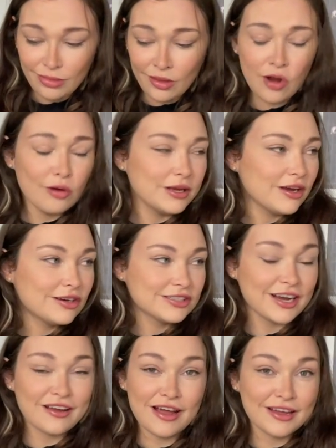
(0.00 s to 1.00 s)
Oh my gosh,
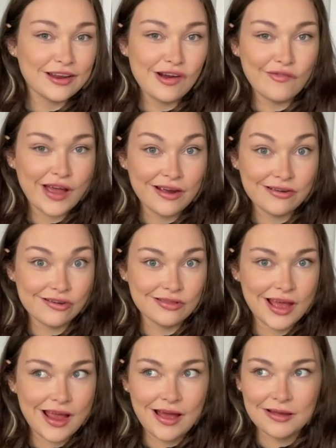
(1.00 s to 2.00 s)
I can't get over how good they
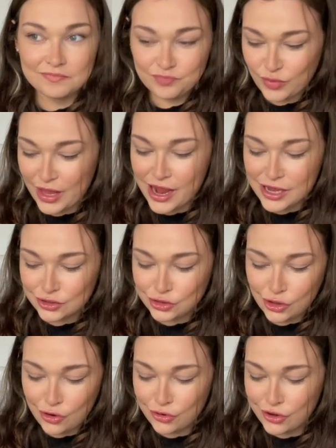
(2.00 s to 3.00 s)
are. They are
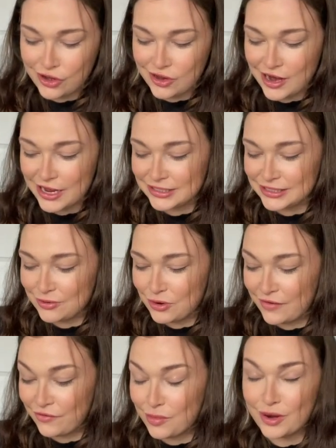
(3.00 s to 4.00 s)
so good. I see what
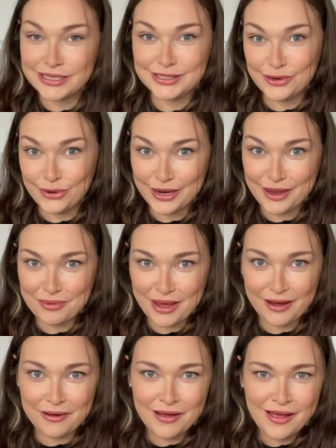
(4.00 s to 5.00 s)
everybody's talking
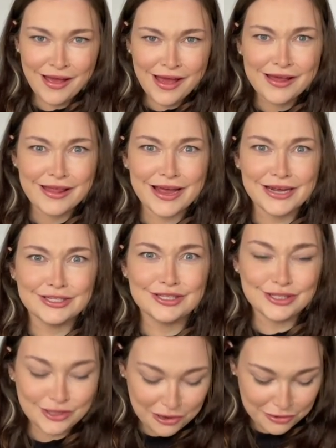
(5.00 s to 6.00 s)
about. They are
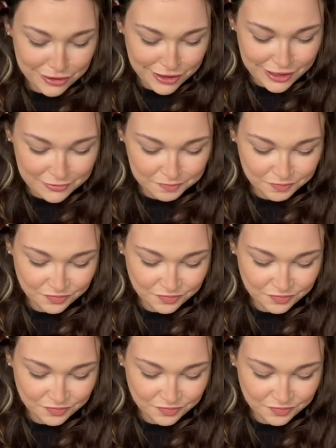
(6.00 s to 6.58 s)
so good.